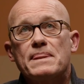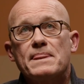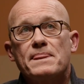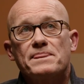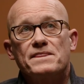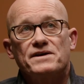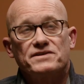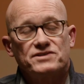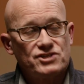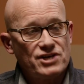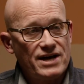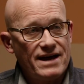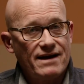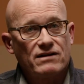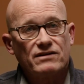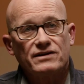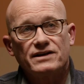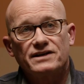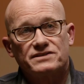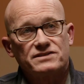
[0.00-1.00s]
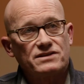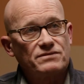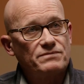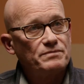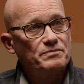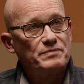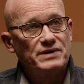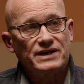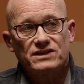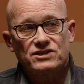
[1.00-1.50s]
it's a
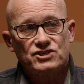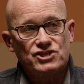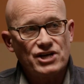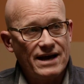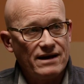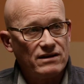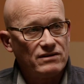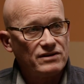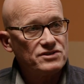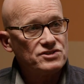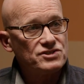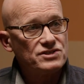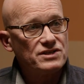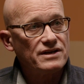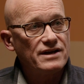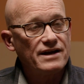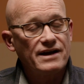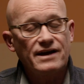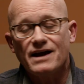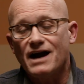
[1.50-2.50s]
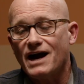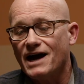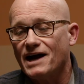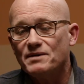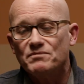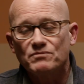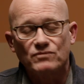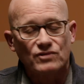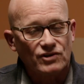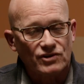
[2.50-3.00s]
big challenge today.
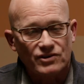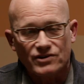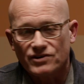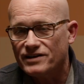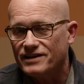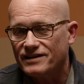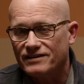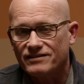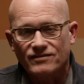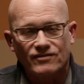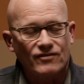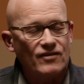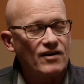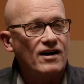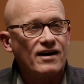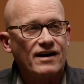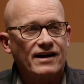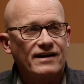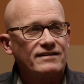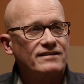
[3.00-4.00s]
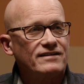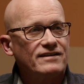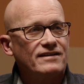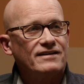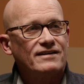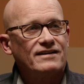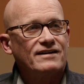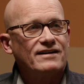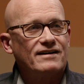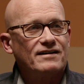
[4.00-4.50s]
I'm learning a lot
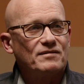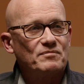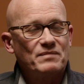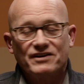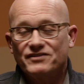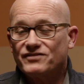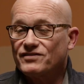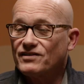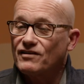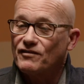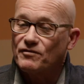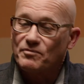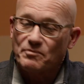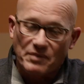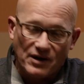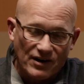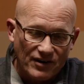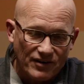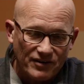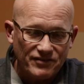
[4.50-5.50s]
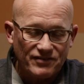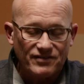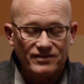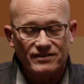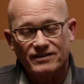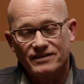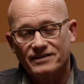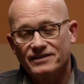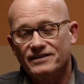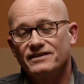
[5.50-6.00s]
myself
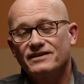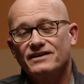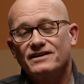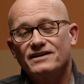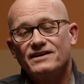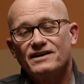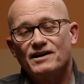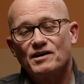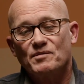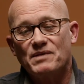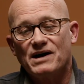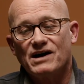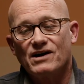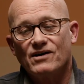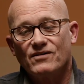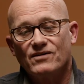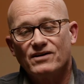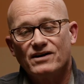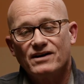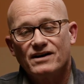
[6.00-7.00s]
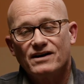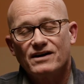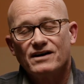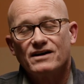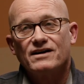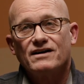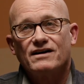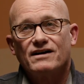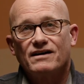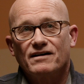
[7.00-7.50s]
personally about
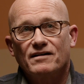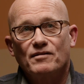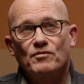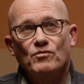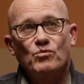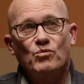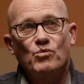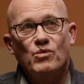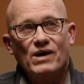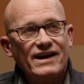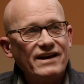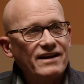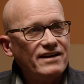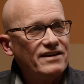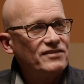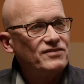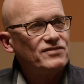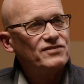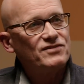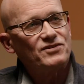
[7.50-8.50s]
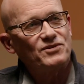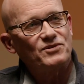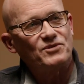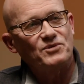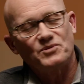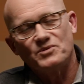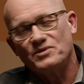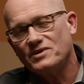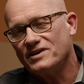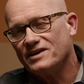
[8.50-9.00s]
ways to